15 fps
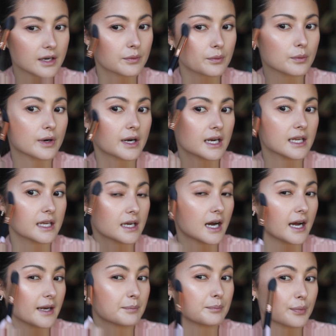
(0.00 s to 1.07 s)
it really
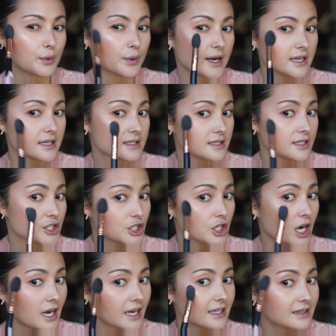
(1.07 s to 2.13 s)
kind of brings the
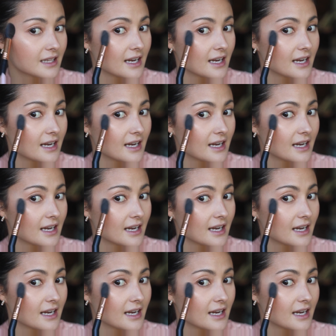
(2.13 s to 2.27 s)
shine.